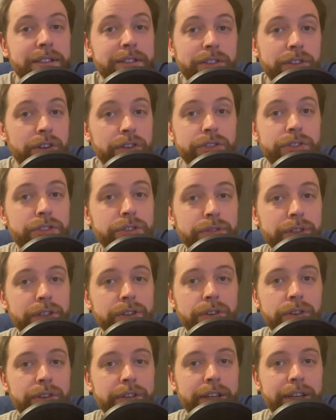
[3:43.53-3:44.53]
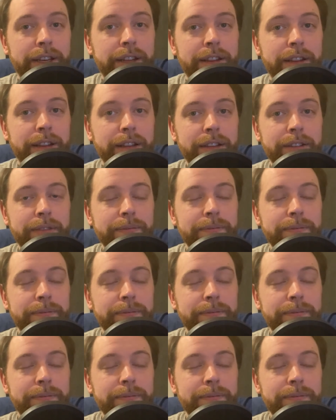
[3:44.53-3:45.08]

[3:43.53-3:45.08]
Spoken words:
not to record anything.